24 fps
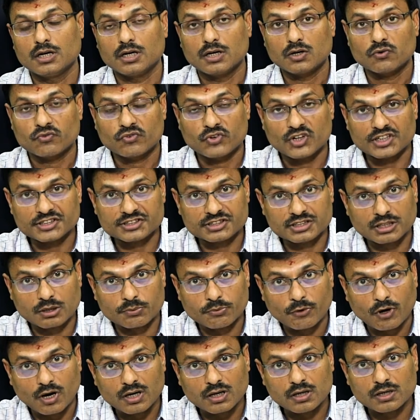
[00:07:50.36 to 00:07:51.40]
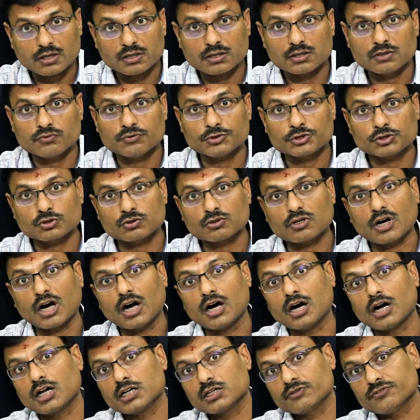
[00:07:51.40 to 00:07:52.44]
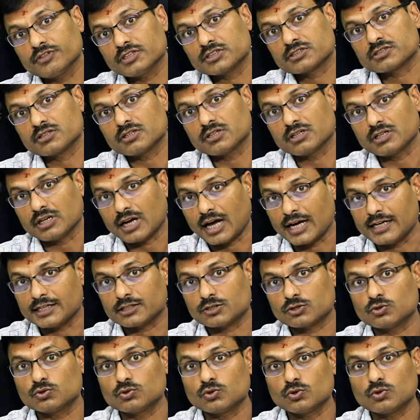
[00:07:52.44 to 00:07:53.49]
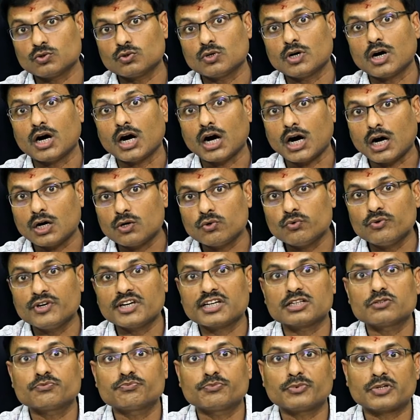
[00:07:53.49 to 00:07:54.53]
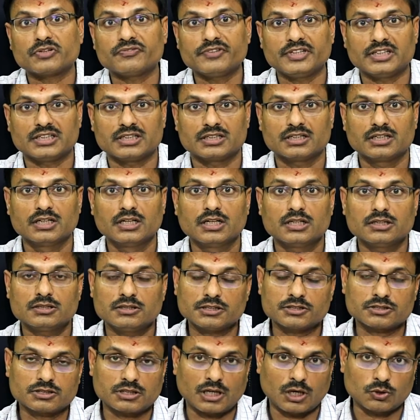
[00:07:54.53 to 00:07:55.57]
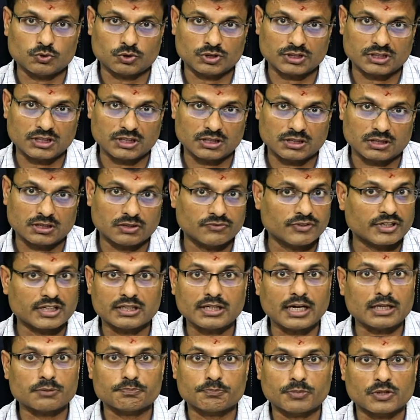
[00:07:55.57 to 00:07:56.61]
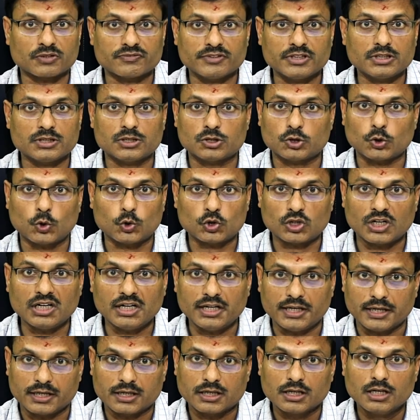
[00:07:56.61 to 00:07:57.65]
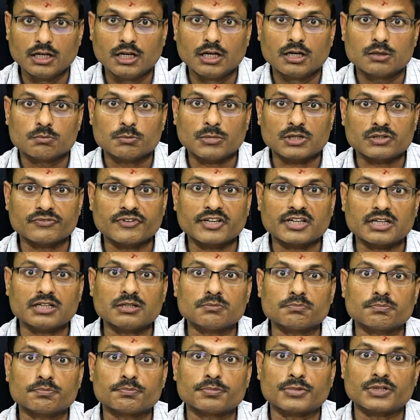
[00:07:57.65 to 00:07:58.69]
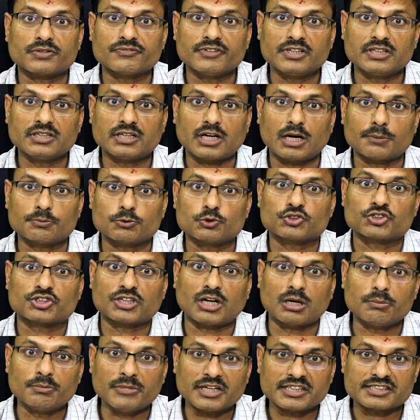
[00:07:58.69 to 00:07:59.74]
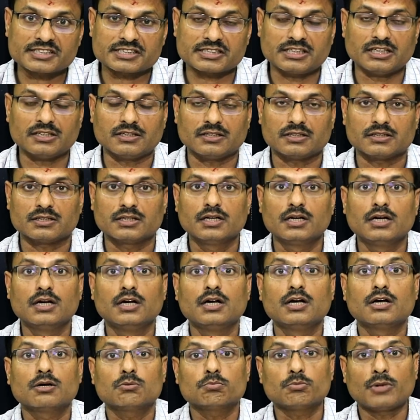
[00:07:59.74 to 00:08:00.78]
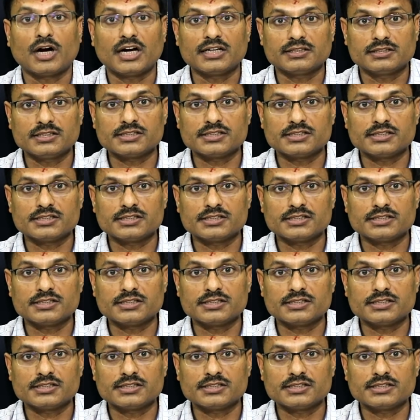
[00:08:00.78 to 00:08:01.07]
First of all, we should always like to know how we can prevent this crouch gait. We cannot prevent totally, but we can prevent up to some extent by